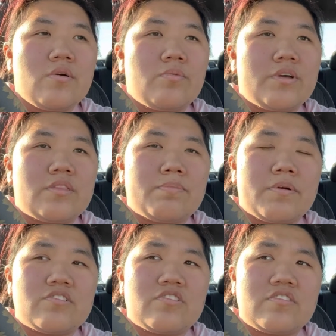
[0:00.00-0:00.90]
with the
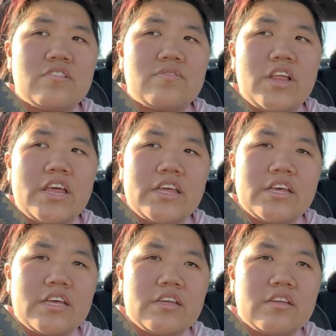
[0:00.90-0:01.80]
purchase of
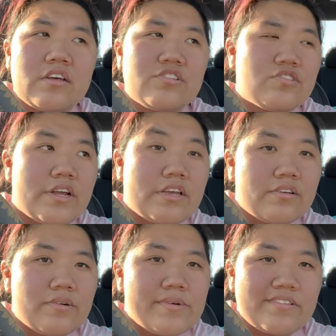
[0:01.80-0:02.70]
like a
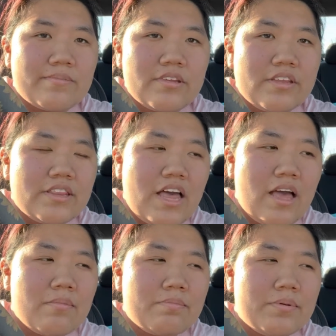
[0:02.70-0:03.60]
drink or something like
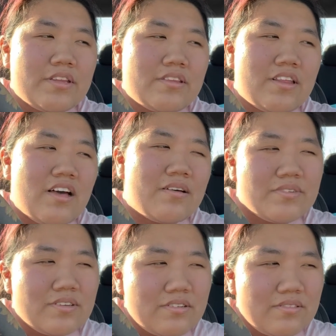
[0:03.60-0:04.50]
that. But the
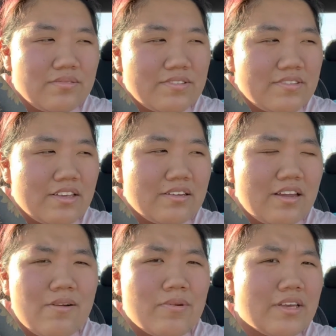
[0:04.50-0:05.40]
oven was like
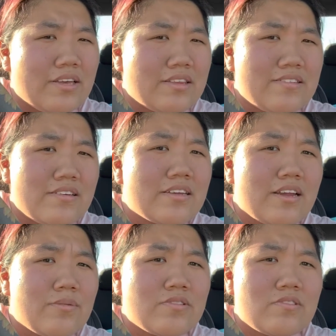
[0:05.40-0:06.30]
not working at the Dunkin
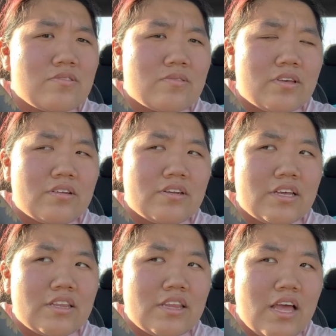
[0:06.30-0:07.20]
I went to, so I couldn't
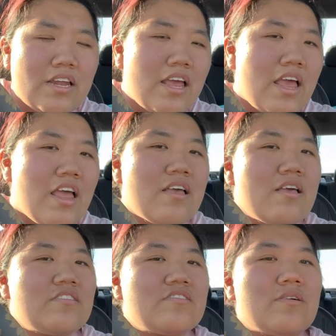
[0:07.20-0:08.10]
get that.
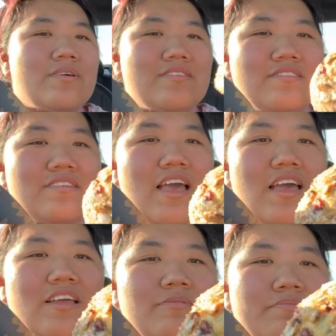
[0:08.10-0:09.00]
So
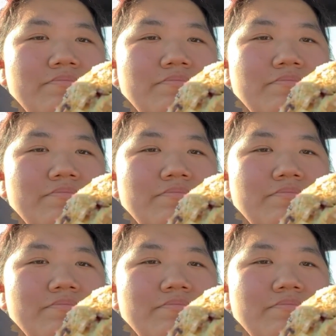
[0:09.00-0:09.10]
instead,